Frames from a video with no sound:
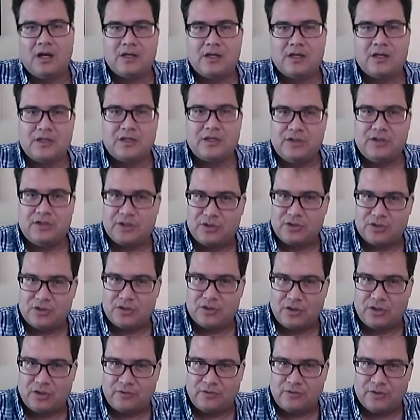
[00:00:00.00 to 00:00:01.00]
conduct
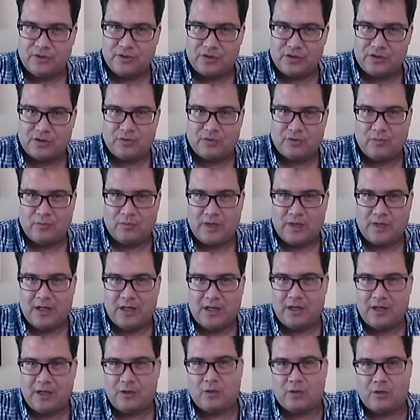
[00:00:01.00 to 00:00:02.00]
yourself in a certain
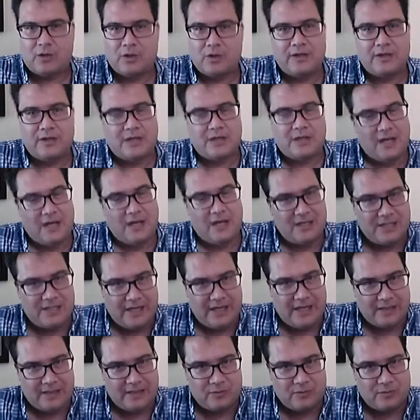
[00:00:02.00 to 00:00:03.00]
way or in
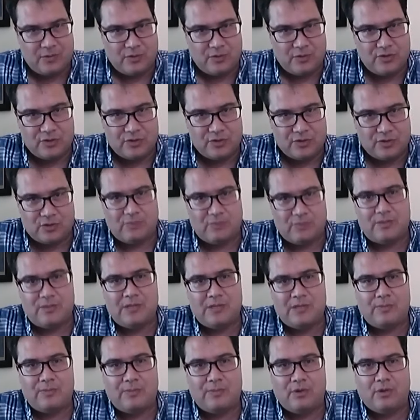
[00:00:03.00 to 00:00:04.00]
contact with certain
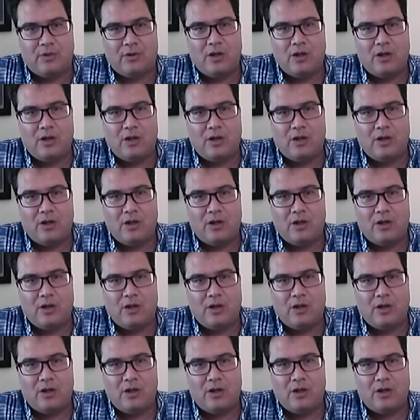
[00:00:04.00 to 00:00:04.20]
people